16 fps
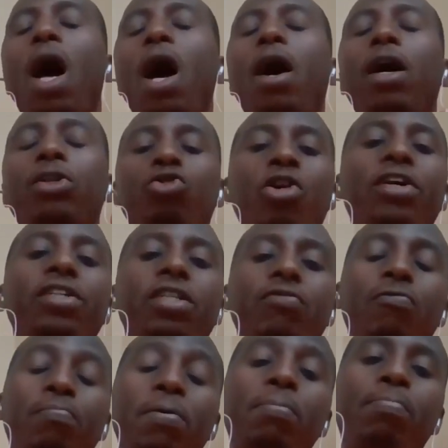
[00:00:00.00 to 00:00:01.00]

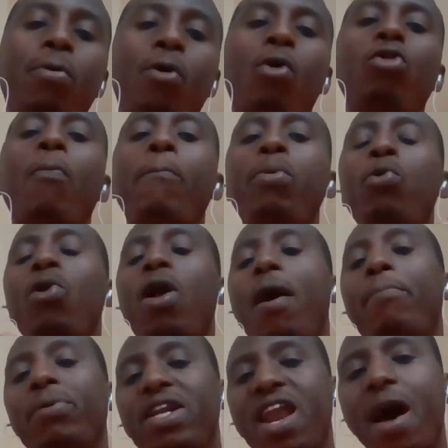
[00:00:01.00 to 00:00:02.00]
attractive people pull
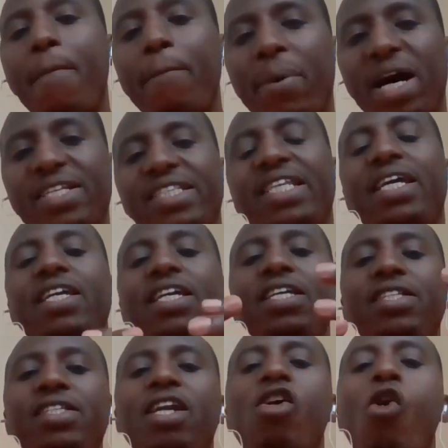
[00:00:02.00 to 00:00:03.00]
up numbers, they
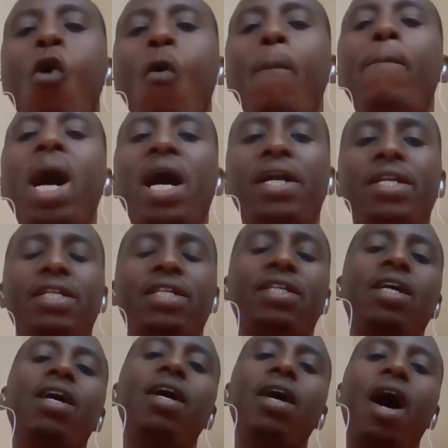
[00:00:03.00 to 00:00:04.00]
easily command
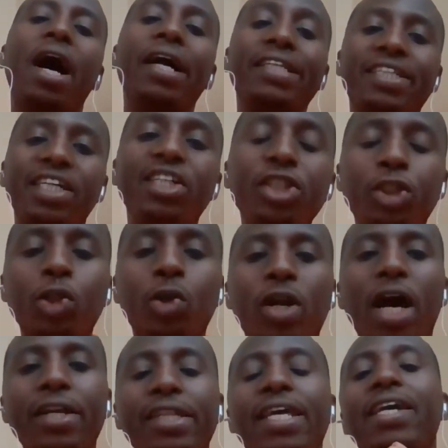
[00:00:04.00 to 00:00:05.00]
attention
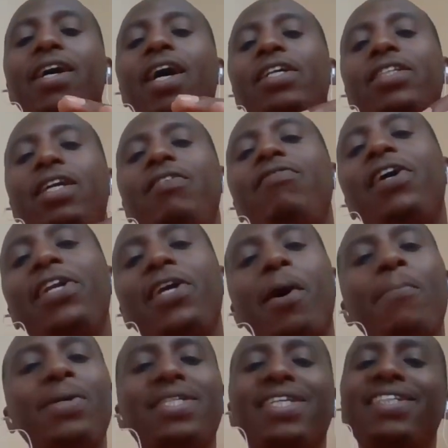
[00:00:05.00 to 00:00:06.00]
and they can deliver
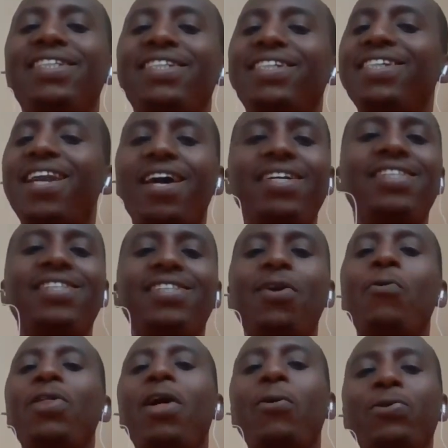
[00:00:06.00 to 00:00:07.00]
their message nicely
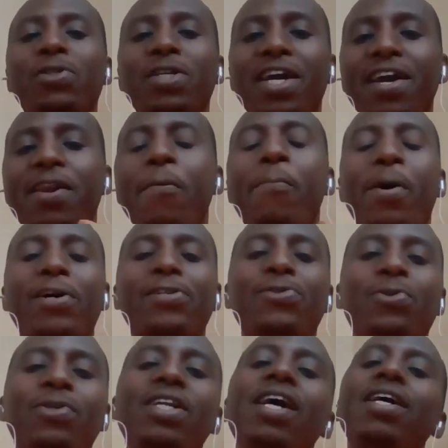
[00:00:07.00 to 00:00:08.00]
without any
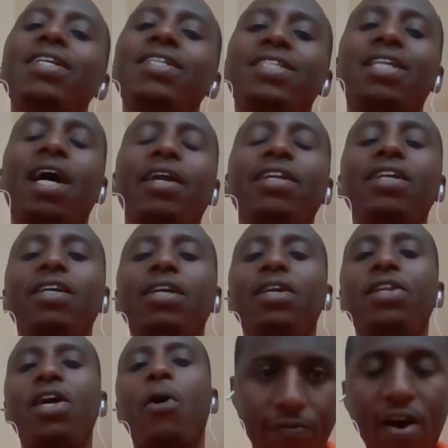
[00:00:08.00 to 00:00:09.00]
person standing
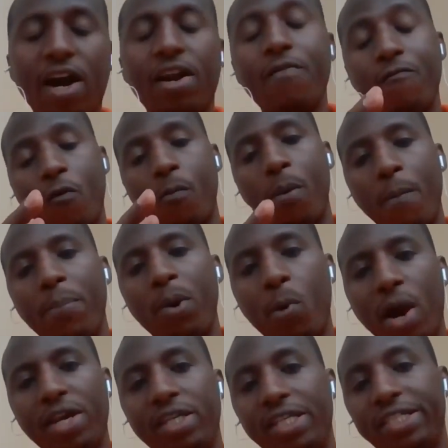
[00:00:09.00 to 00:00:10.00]
in there. And for Bobi
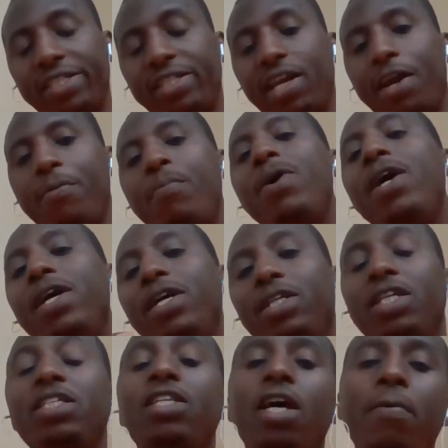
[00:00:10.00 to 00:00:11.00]
Wine, this time
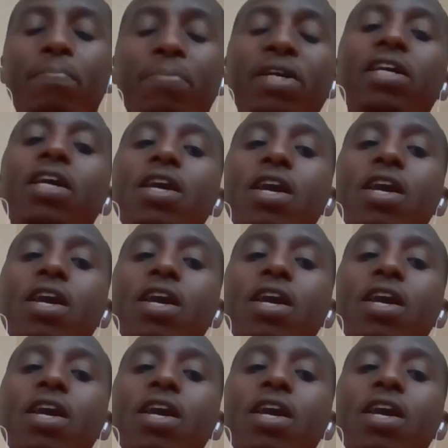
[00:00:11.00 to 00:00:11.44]
it is helping